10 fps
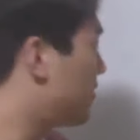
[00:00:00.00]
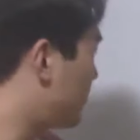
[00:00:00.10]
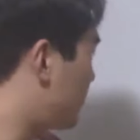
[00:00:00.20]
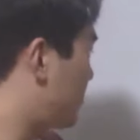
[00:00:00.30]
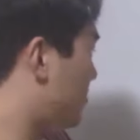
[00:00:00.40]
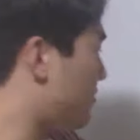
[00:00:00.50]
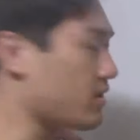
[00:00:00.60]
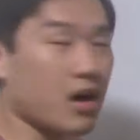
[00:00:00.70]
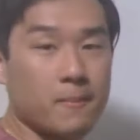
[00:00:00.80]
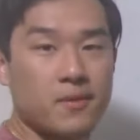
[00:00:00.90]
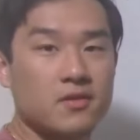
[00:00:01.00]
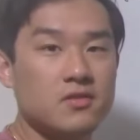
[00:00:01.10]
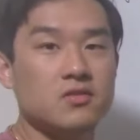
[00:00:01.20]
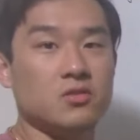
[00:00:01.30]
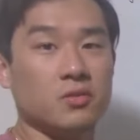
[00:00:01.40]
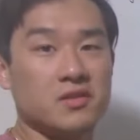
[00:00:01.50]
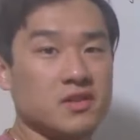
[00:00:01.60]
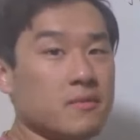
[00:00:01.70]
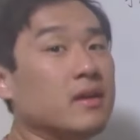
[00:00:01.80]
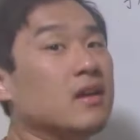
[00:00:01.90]
there's going up. So what does
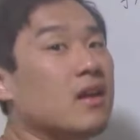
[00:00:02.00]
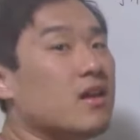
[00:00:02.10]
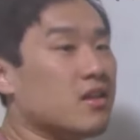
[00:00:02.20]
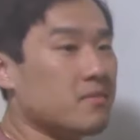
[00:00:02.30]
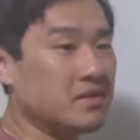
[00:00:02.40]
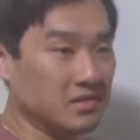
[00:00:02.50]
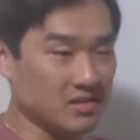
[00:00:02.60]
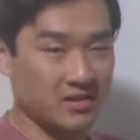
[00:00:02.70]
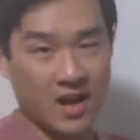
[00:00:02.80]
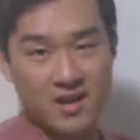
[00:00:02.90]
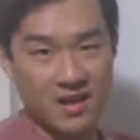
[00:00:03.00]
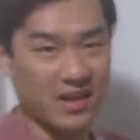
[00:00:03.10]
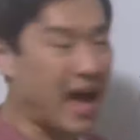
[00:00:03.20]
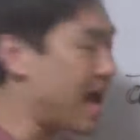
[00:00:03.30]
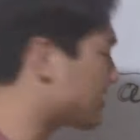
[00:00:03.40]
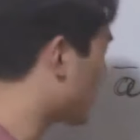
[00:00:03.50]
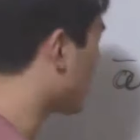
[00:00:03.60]
that mean? That means it's kind of like asking